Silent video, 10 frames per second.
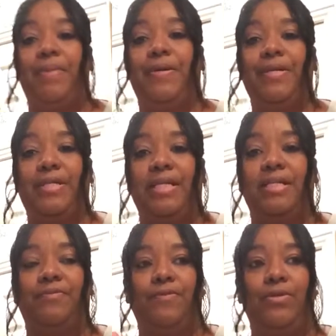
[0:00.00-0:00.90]
be putting in,
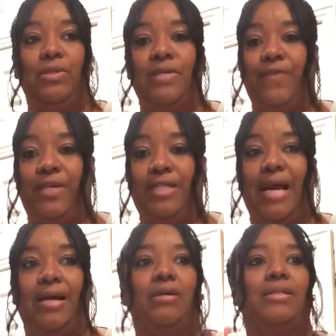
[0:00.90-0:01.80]
using for the
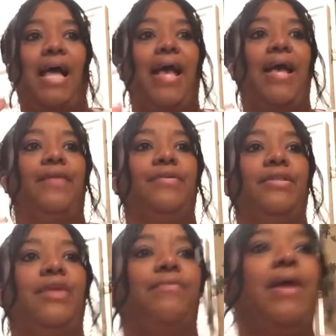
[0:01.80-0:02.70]
tacos, I had everything